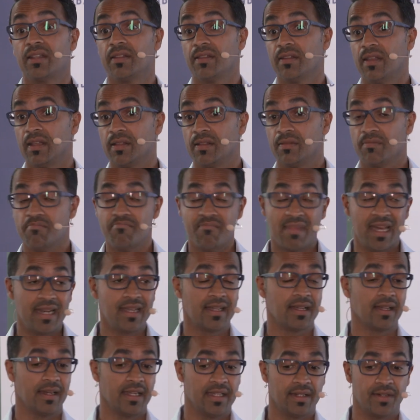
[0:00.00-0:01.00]
and
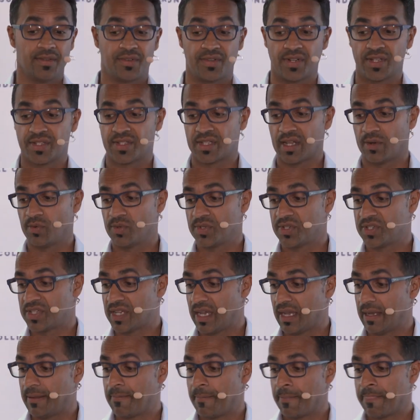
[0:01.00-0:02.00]
medical interest, I would
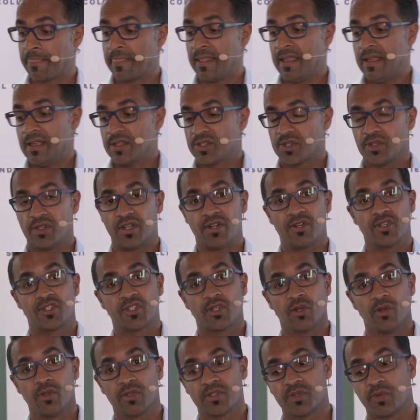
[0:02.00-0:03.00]
say. So the
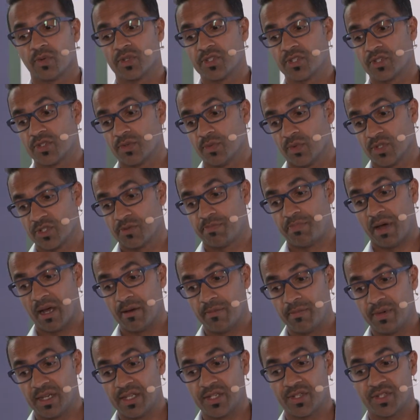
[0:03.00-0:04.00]
results was
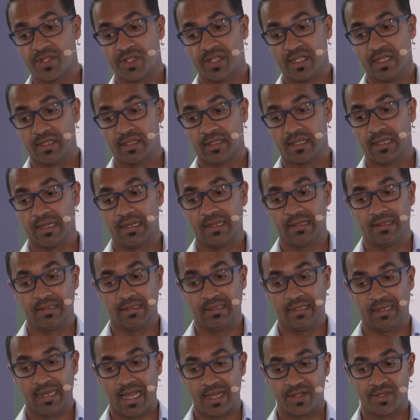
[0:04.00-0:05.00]
published in
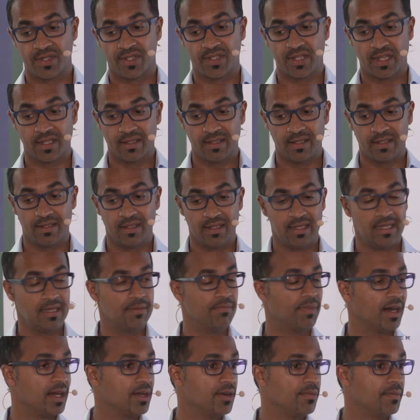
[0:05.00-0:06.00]
Lancet in the
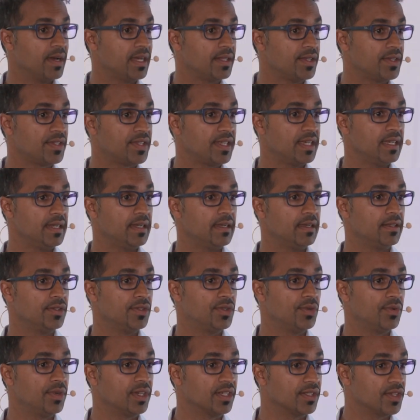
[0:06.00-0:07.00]
eBiomedicine
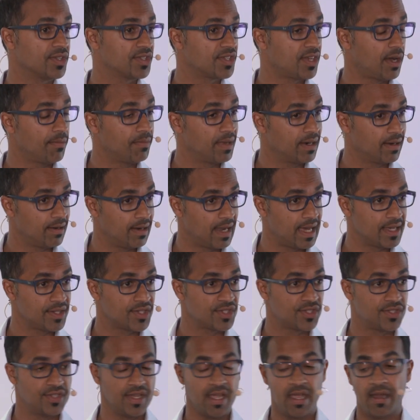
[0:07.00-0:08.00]
during the summer
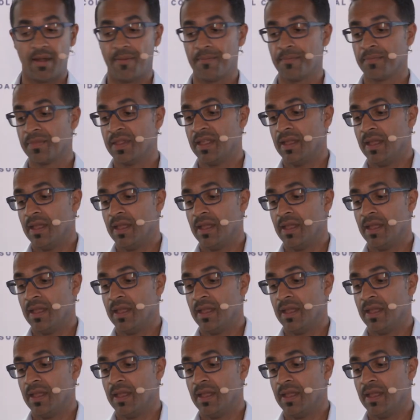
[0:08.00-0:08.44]
last year,